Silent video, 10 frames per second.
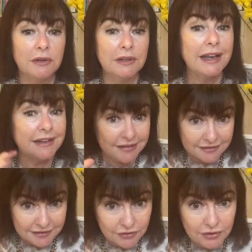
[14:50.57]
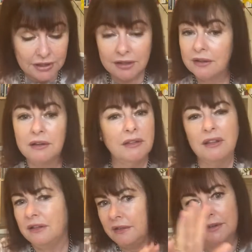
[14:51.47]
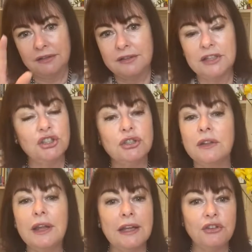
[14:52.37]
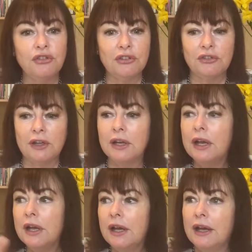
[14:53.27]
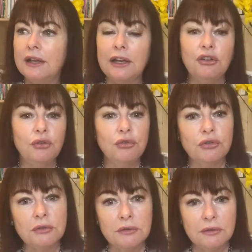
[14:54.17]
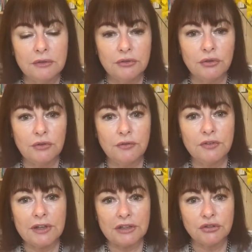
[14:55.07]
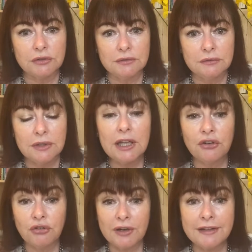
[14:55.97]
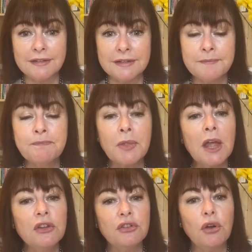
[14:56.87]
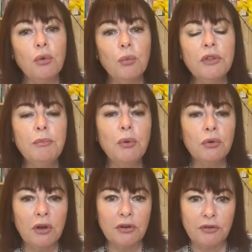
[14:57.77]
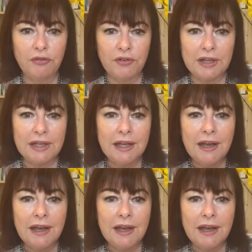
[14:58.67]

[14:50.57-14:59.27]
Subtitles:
necessarily that there's addiction there. It's just an unusual sort of sexual interest. So with pornography,